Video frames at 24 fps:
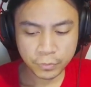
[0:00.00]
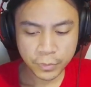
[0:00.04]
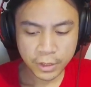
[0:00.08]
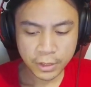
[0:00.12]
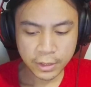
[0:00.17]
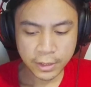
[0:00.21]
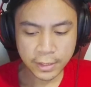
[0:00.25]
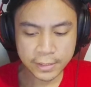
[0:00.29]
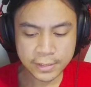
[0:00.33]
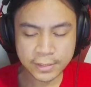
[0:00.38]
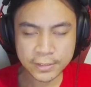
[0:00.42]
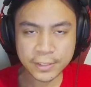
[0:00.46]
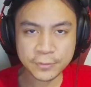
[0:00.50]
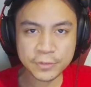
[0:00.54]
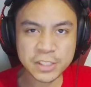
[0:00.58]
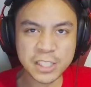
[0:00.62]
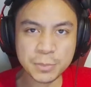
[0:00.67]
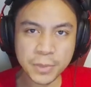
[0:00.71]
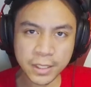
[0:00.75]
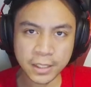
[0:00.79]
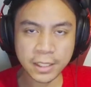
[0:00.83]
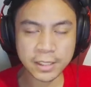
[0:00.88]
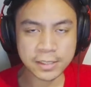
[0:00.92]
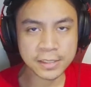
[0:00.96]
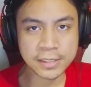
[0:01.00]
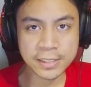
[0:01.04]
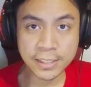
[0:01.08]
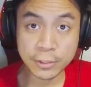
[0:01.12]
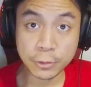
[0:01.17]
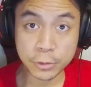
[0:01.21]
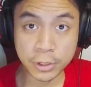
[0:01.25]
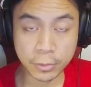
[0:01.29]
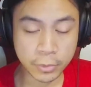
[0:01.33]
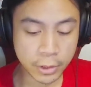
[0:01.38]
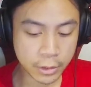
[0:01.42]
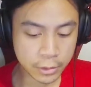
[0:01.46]
it's a different spin on
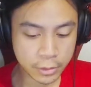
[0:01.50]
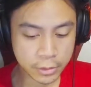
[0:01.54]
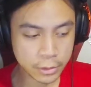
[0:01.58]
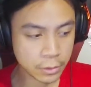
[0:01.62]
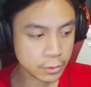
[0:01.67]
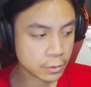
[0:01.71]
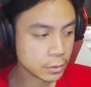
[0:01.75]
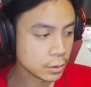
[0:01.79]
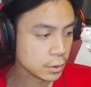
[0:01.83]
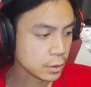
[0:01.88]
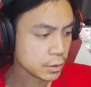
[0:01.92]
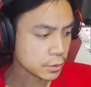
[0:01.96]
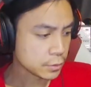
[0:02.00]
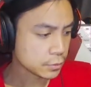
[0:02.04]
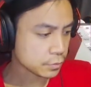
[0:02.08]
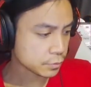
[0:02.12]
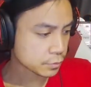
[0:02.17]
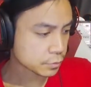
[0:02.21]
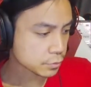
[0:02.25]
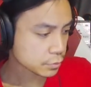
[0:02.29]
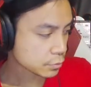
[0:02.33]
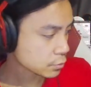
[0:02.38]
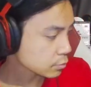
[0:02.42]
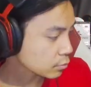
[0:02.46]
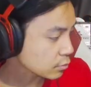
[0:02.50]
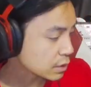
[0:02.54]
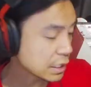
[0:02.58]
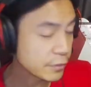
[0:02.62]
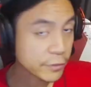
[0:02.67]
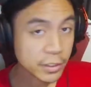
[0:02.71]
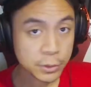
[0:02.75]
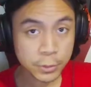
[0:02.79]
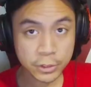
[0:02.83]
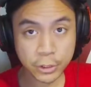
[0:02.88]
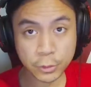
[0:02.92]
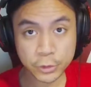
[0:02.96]
synchro summoning. So if you
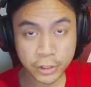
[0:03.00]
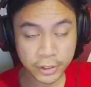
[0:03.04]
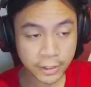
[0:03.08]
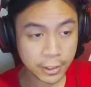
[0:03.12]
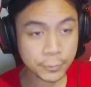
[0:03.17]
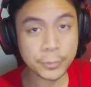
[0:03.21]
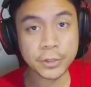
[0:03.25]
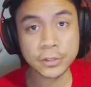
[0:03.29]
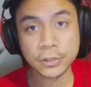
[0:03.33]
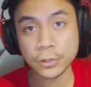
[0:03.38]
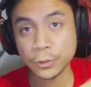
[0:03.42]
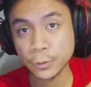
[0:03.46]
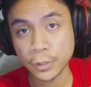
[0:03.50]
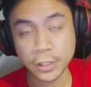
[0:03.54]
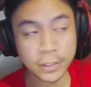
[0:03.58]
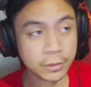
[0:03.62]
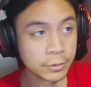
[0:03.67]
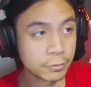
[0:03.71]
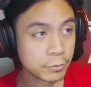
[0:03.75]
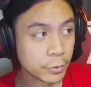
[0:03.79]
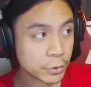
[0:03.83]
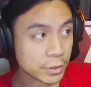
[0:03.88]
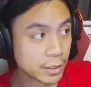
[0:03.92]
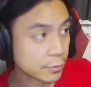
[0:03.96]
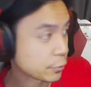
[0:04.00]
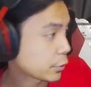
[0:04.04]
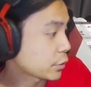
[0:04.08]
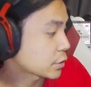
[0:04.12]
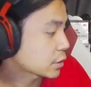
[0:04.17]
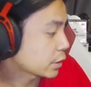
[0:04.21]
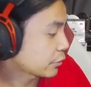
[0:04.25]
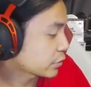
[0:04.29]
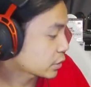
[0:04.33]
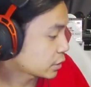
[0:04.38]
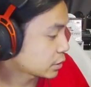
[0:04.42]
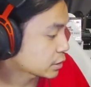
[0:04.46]
guys want to go check that out, you should go ahead and look it up for
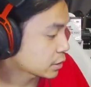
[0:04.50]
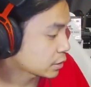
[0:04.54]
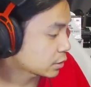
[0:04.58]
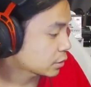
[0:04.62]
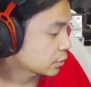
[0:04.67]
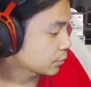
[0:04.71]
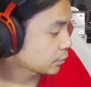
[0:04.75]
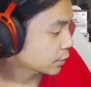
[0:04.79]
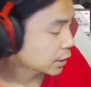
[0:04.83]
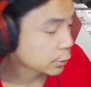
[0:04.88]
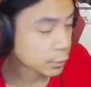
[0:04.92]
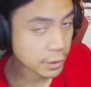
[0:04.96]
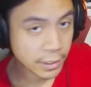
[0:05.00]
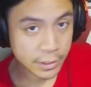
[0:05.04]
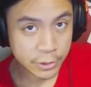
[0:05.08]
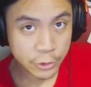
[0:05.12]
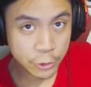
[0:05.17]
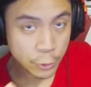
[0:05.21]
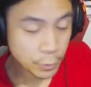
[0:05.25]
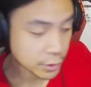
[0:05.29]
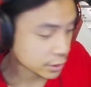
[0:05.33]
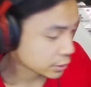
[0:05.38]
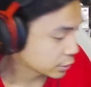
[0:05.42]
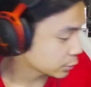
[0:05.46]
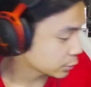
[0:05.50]
yourselves, because I don't want to get too much into